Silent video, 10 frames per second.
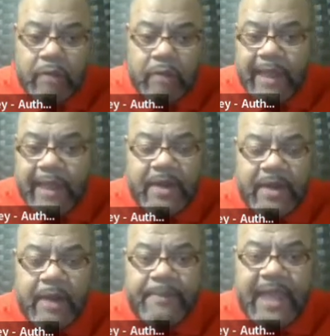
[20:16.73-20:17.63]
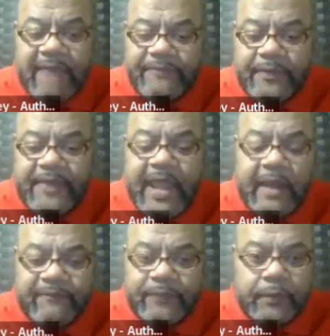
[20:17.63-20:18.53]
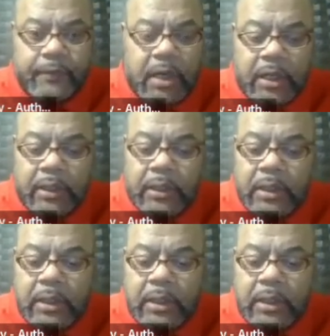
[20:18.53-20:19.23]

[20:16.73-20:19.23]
wrap it up after that for